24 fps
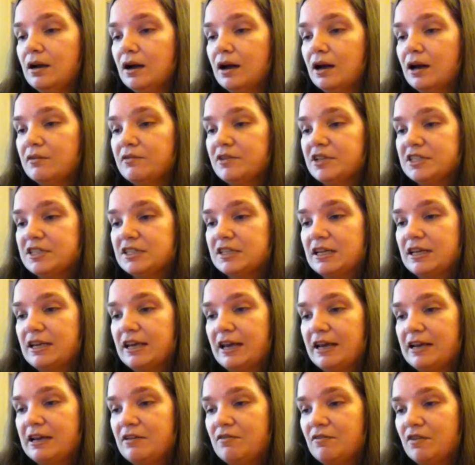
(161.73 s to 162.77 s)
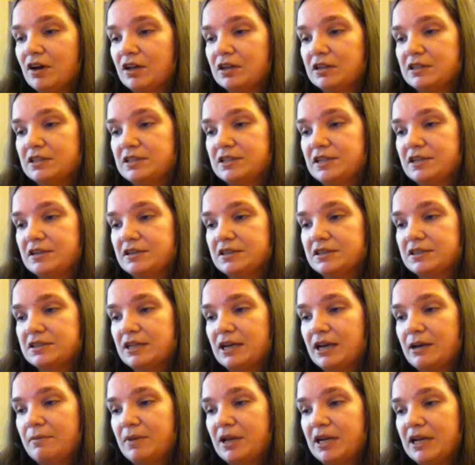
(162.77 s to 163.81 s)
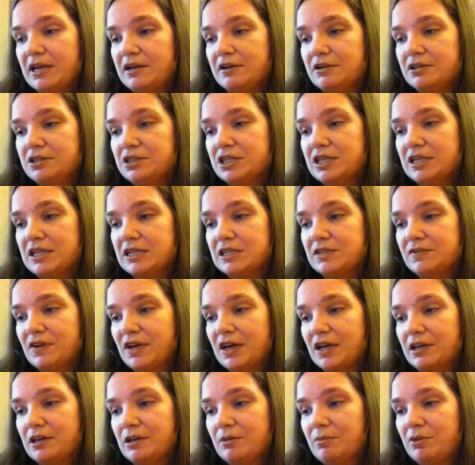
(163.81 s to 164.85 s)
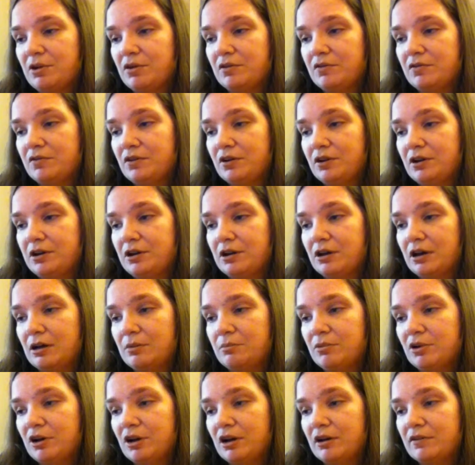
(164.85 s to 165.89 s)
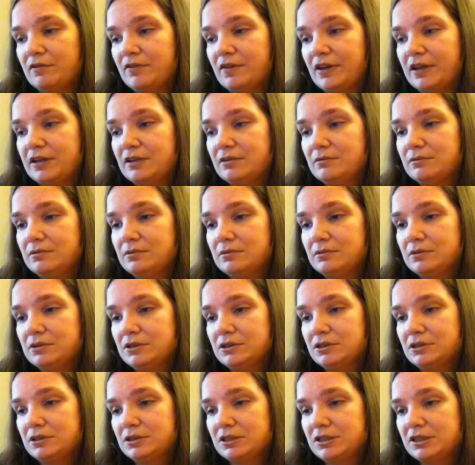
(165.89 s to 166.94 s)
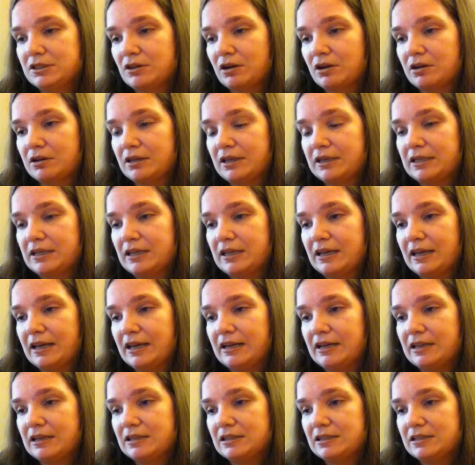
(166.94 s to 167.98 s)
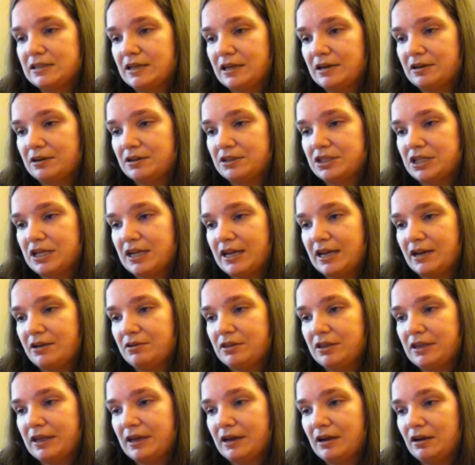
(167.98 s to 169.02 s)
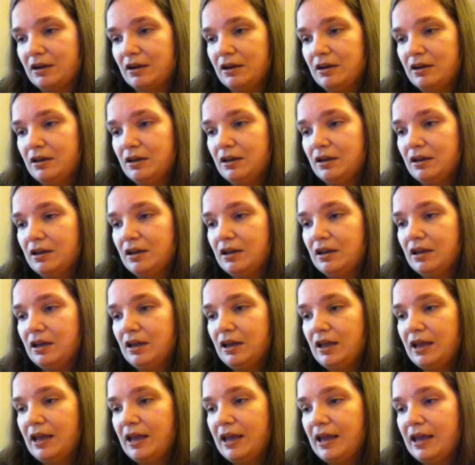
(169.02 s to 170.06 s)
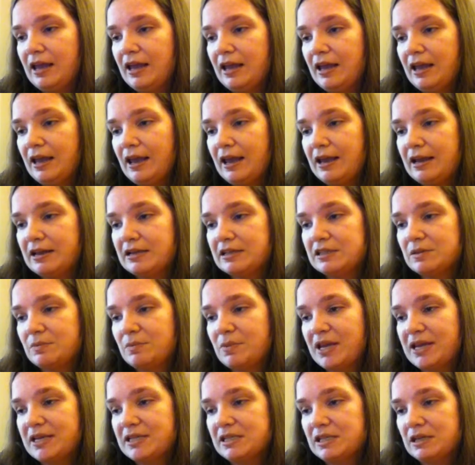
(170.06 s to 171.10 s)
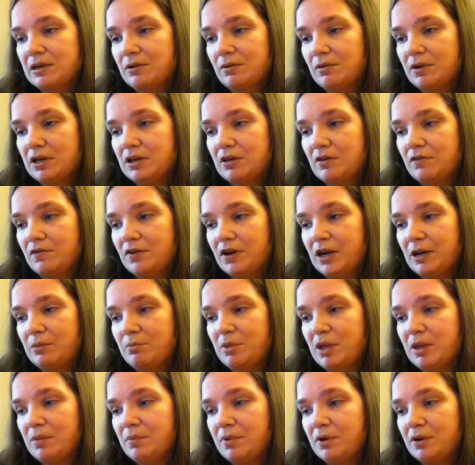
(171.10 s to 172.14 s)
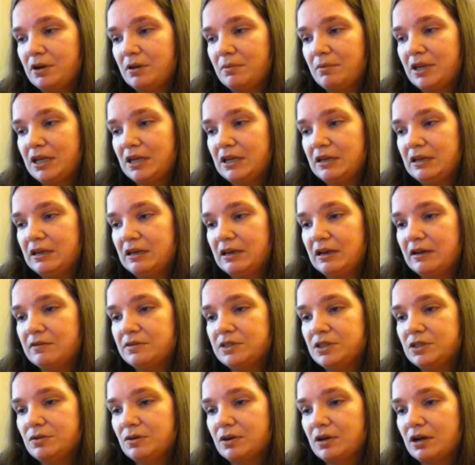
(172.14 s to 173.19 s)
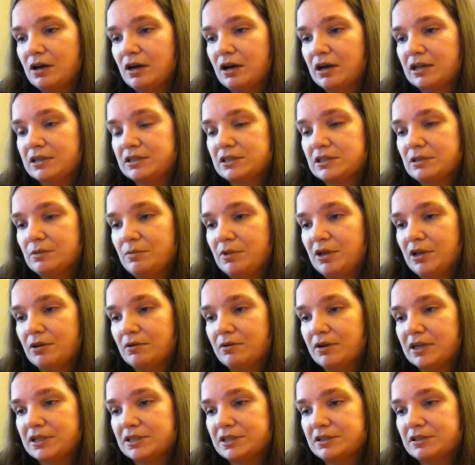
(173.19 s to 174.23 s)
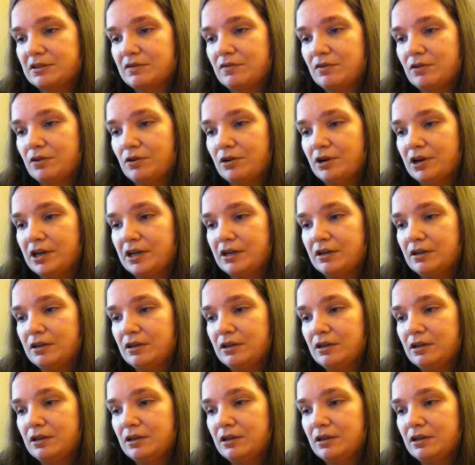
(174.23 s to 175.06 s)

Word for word: Obviously, any volunteer's time and energy is valuable for a nonprofit struggling to get its energy out there. And it's amazing when you find people committed enough to a cause to be arrested for it.